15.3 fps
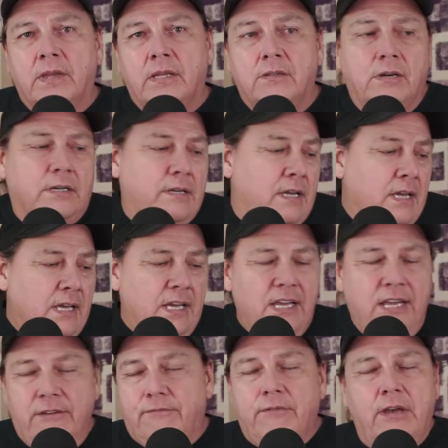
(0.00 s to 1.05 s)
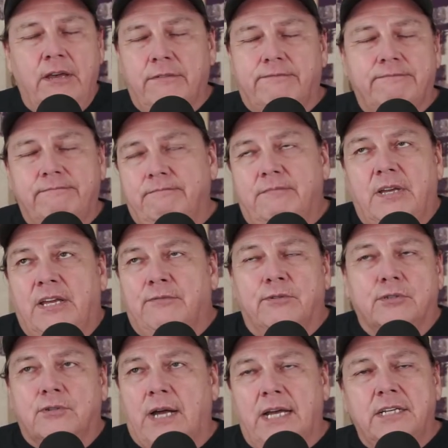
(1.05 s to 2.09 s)
Look, if
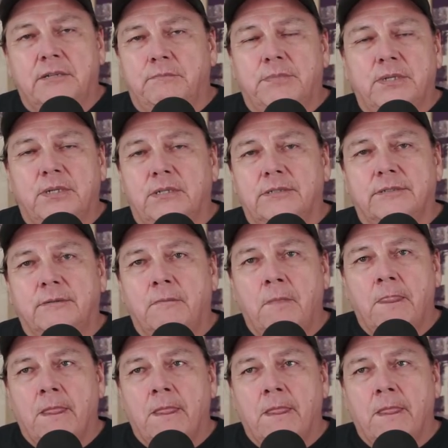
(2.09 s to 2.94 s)
we're trying to build